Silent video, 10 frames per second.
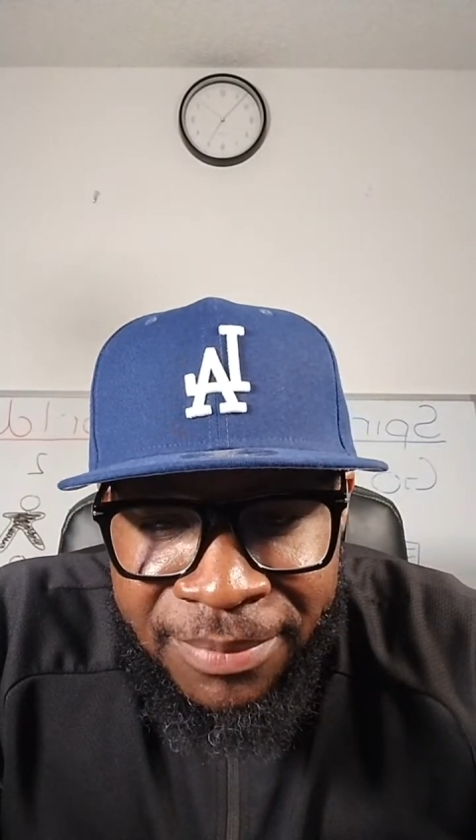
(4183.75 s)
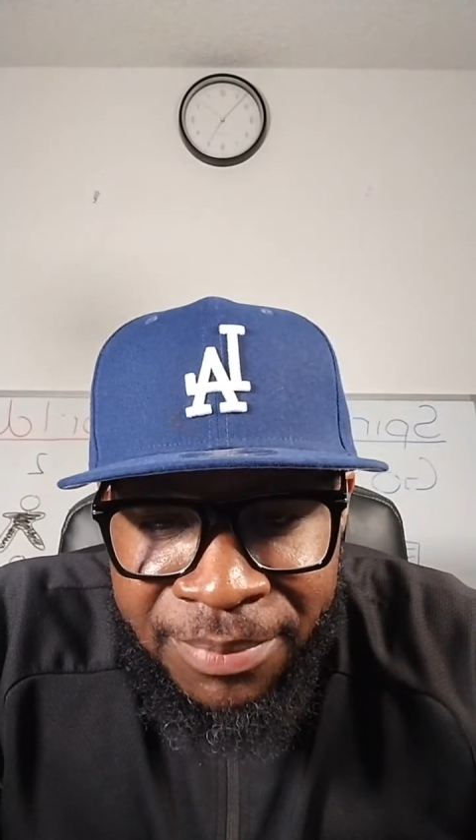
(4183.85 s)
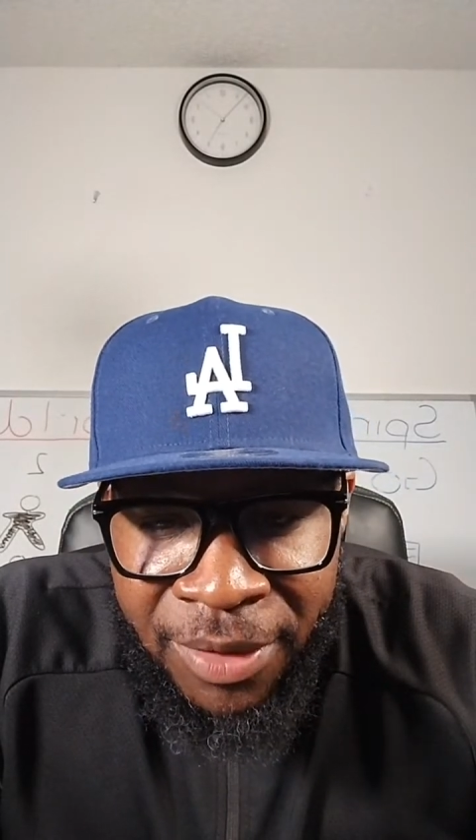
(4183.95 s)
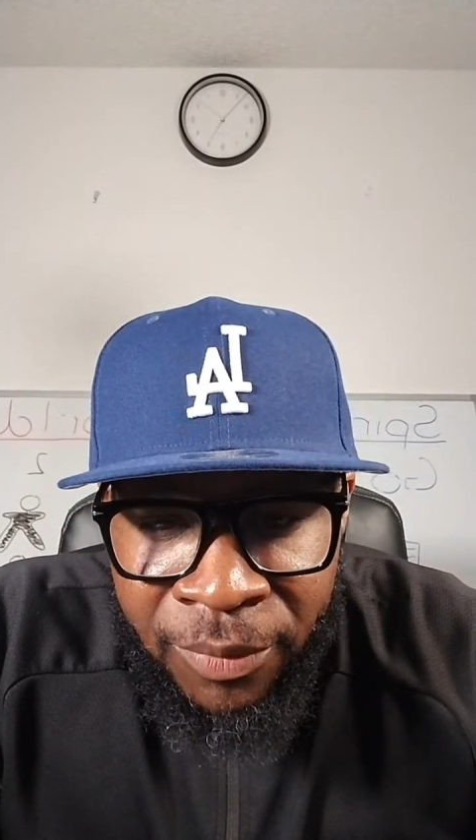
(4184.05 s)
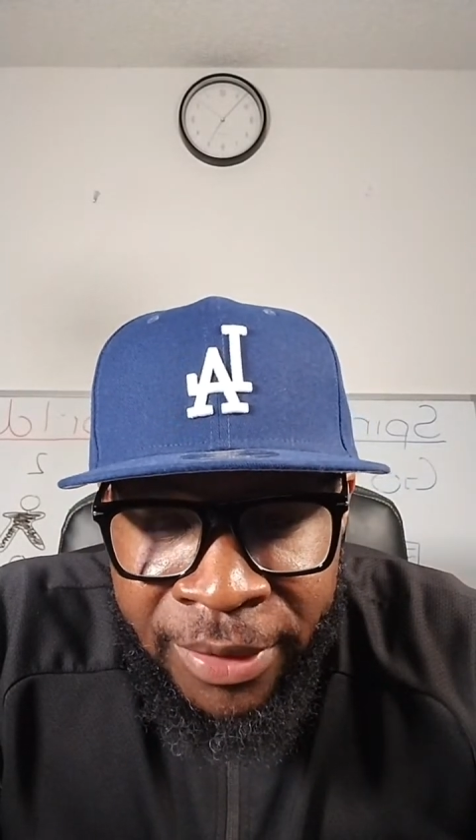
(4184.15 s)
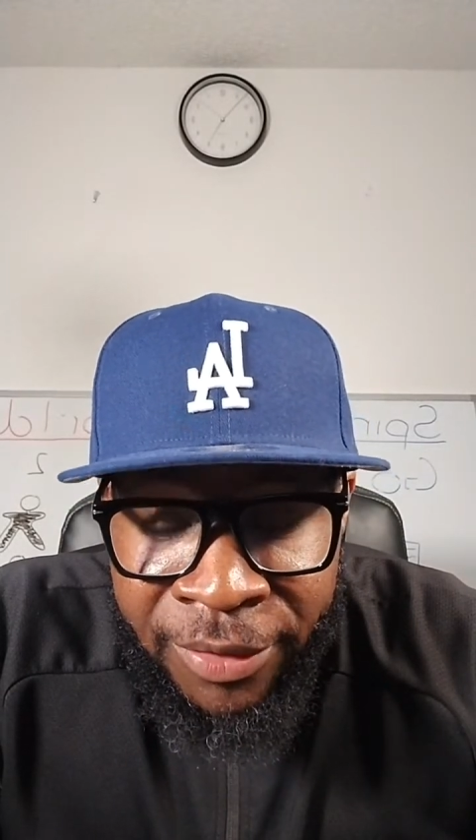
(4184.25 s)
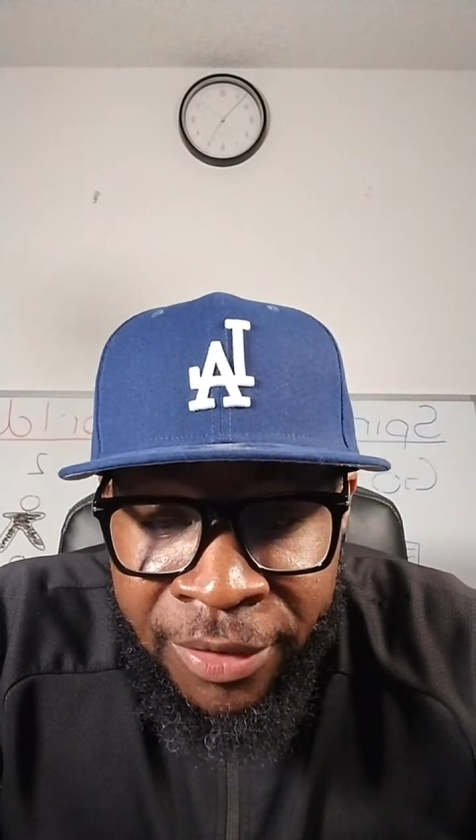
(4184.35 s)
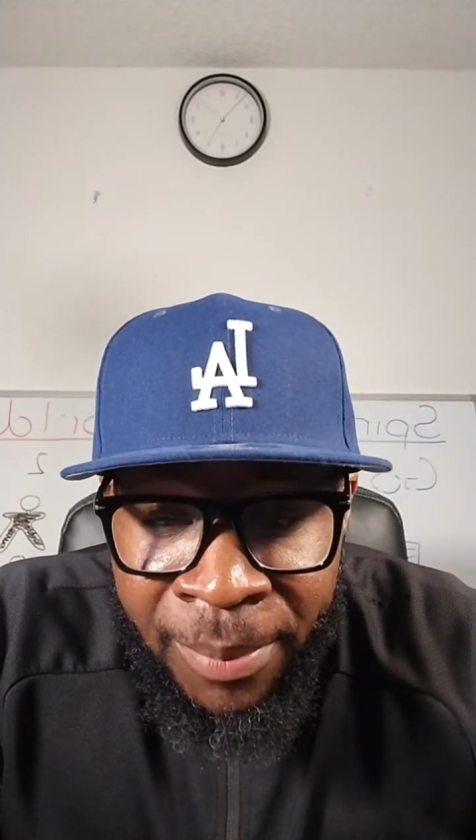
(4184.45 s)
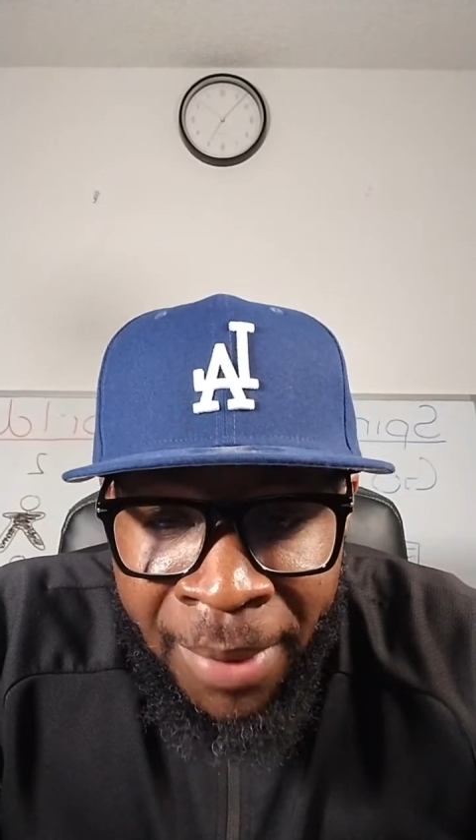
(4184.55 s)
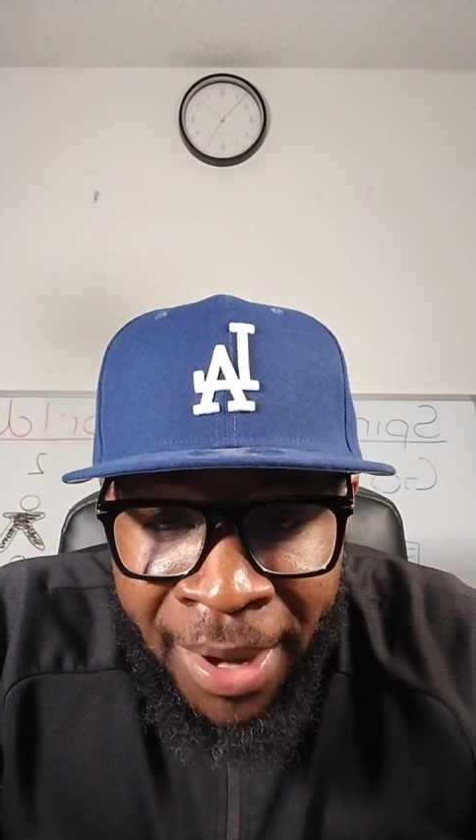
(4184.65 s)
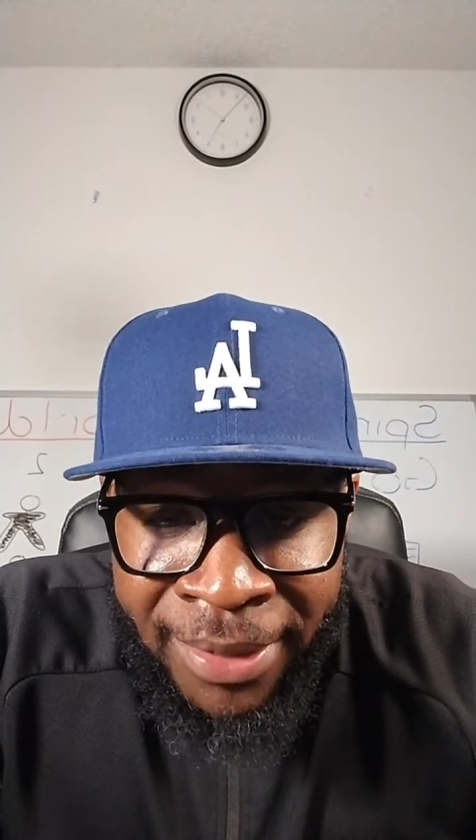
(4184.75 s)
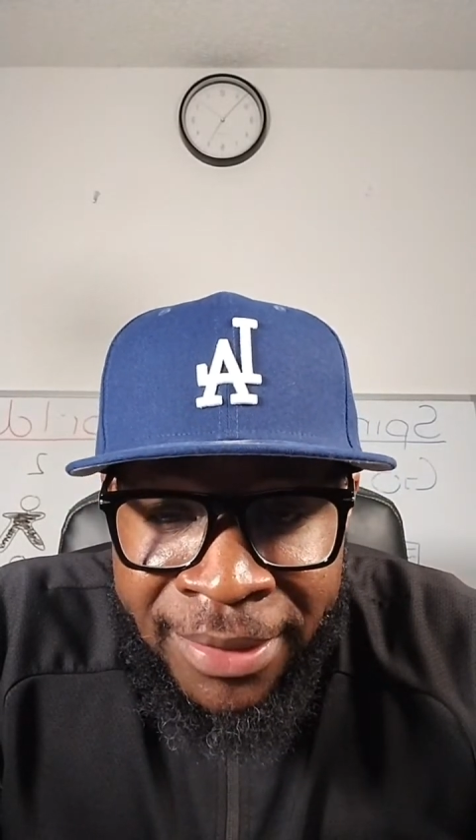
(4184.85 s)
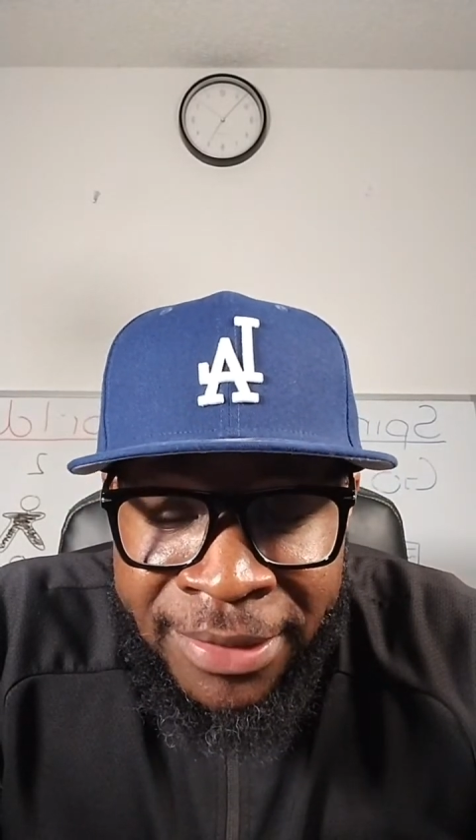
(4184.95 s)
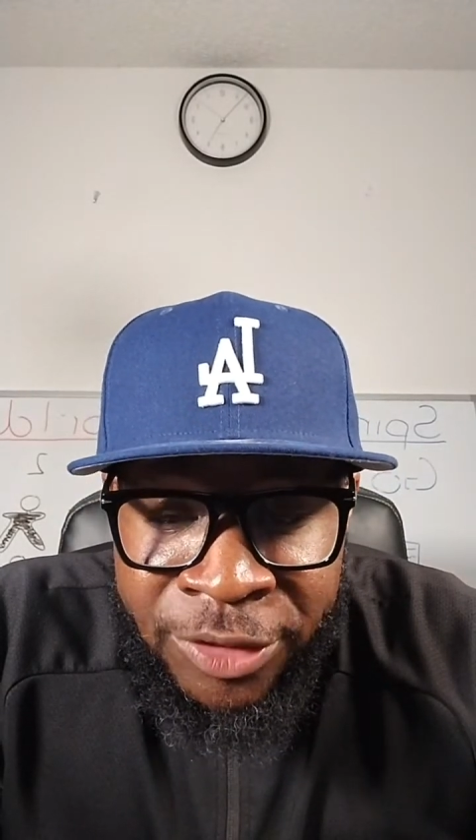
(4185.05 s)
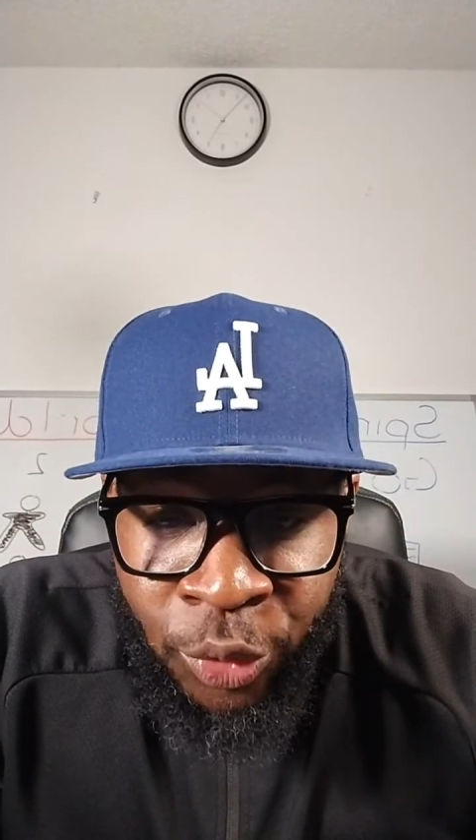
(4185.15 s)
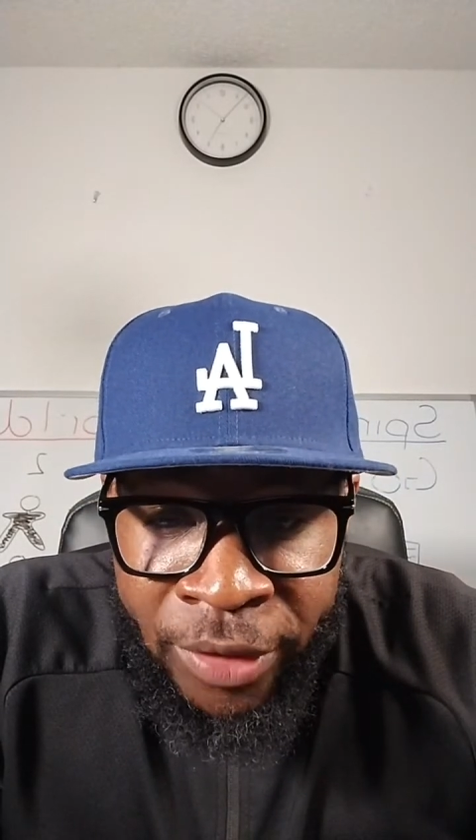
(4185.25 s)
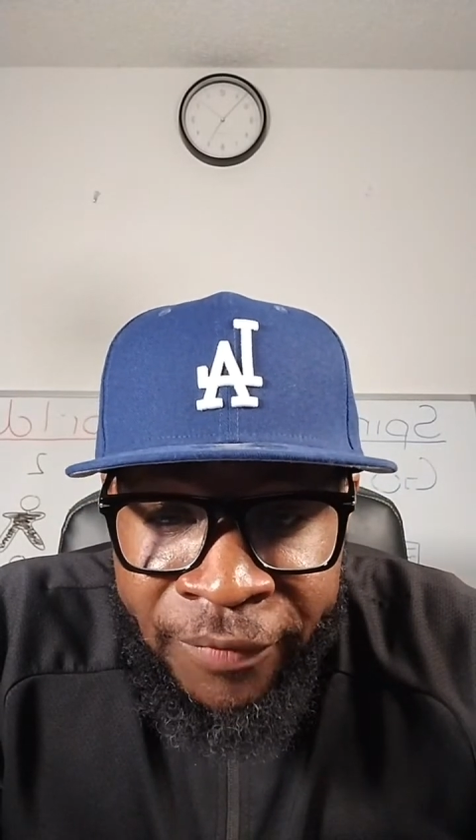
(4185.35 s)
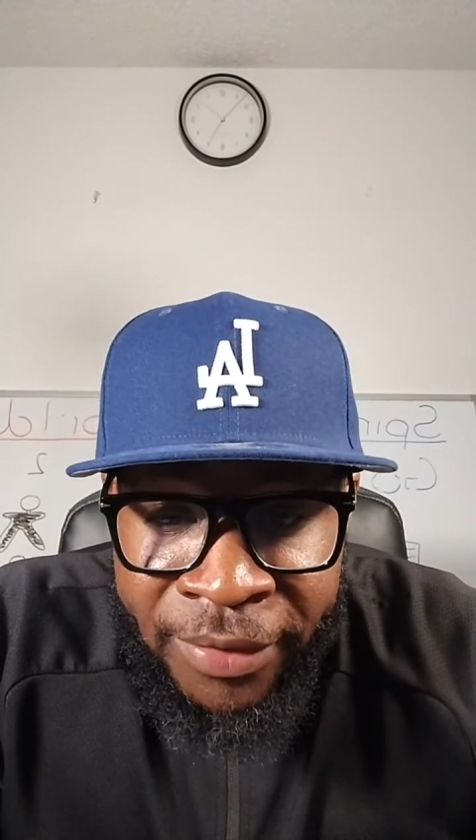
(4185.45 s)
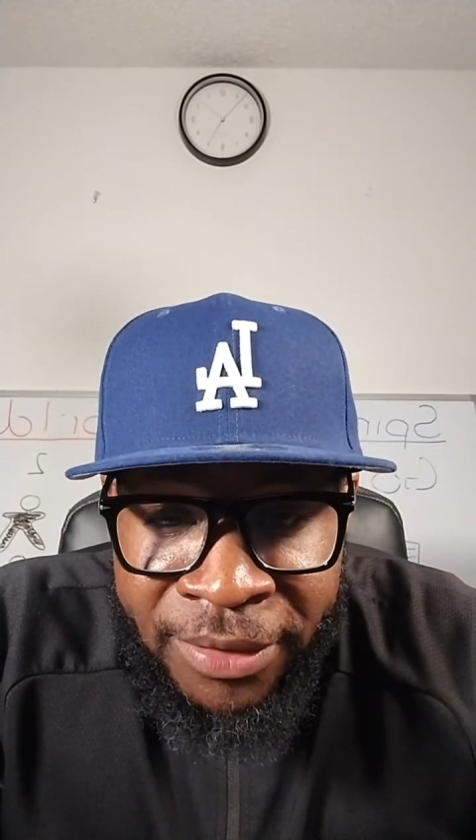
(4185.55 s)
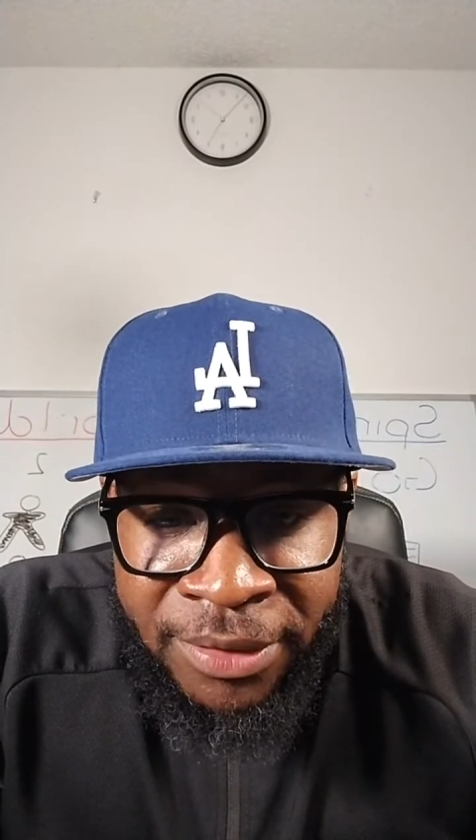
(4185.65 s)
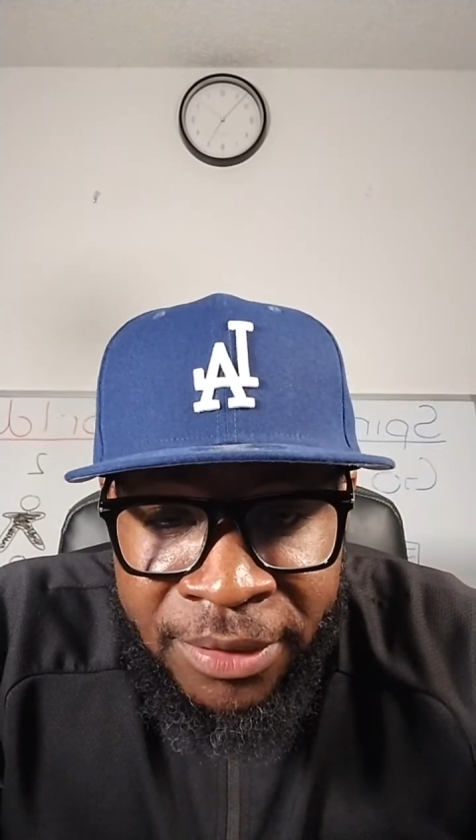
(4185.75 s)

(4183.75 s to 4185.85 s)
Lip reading: but when you're demonically driven,